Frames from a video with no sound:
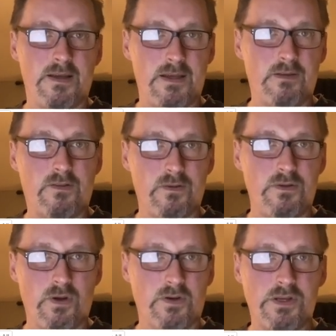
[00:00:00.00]
into
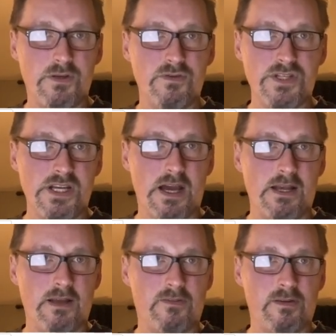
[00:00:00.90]
your
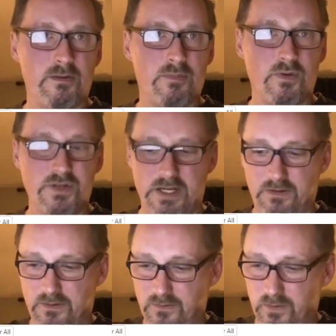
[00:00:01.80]
QGIS
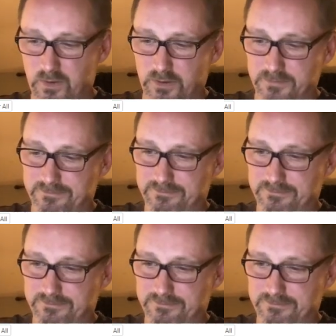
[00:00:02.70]
project folder.